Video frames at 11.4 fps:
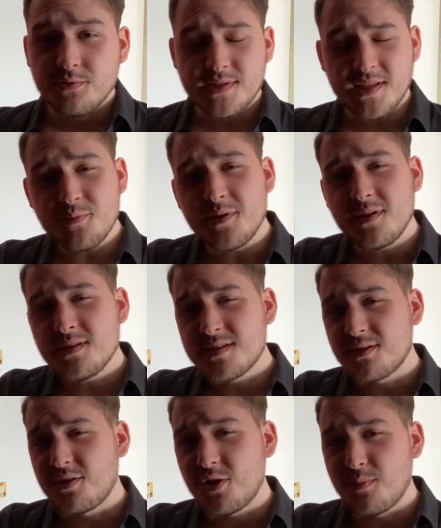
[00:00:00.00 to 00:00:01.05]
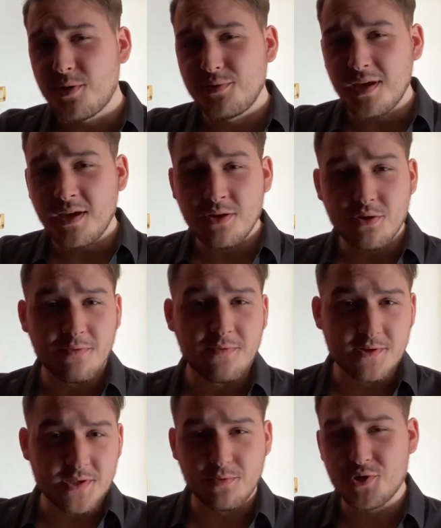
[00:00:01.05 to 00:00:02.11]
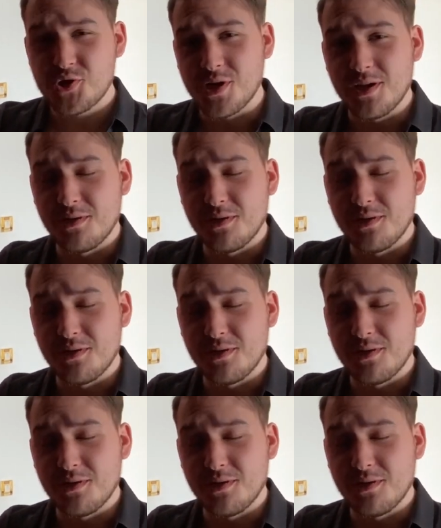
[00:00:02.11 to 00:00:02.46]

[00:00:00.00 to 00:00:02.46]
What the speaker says: still be insecure about taking your first wrist shot